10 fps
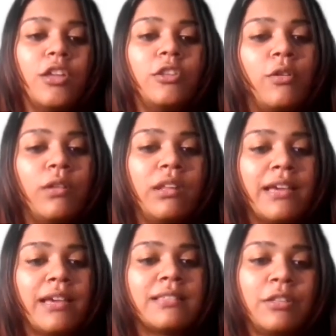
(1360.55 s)
Theory
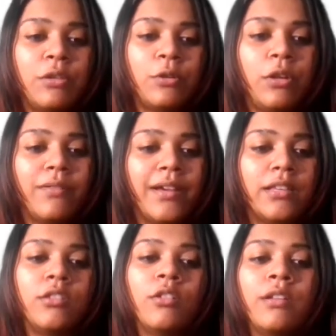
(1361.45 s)
X and Theory Y.
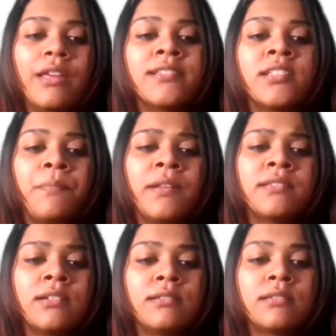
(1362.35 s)
Theory X
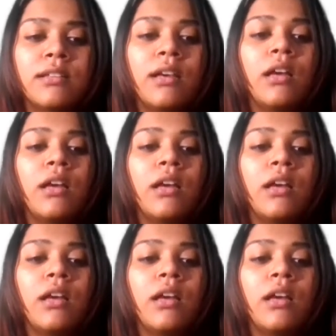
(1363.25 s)
represents